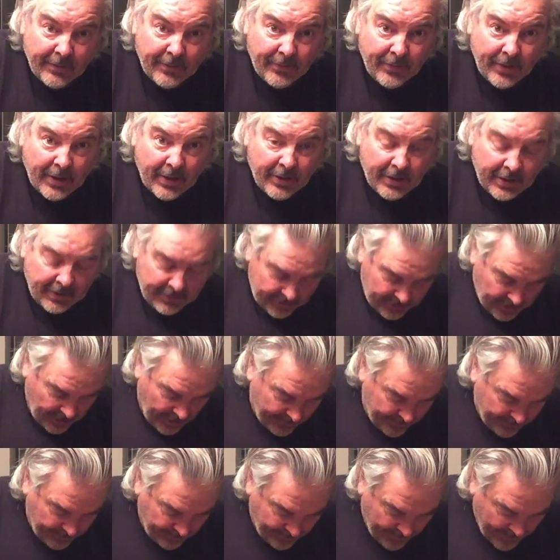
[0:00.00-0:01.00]
very
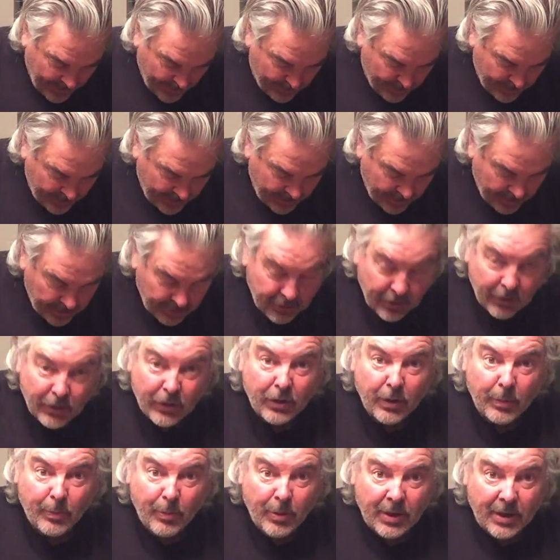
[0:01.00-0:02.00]
soft fabric here, so you
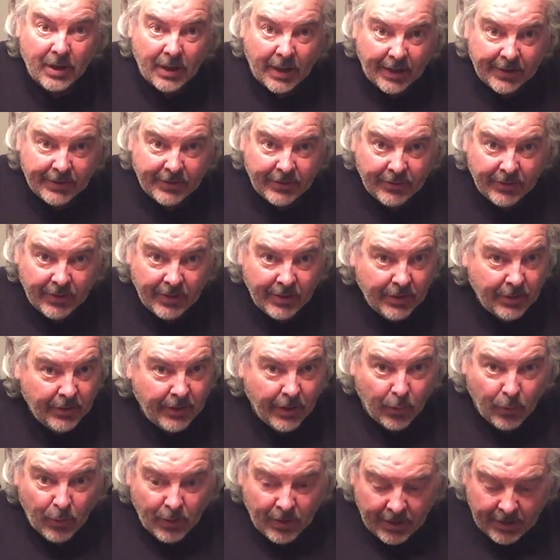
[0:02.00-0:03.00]
could put glasses in there.
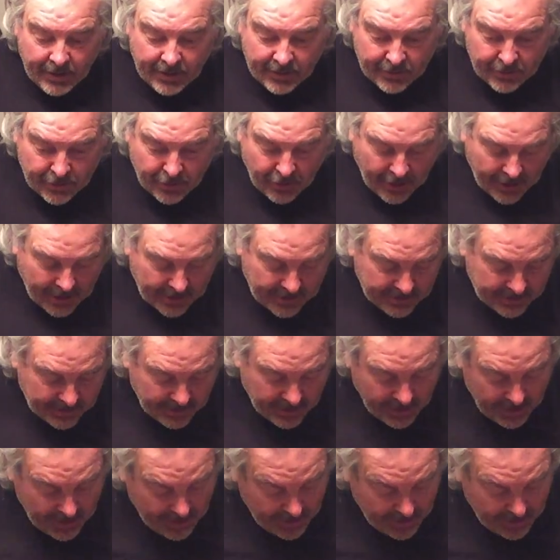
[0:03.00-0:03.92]
They wouldn't get scratched.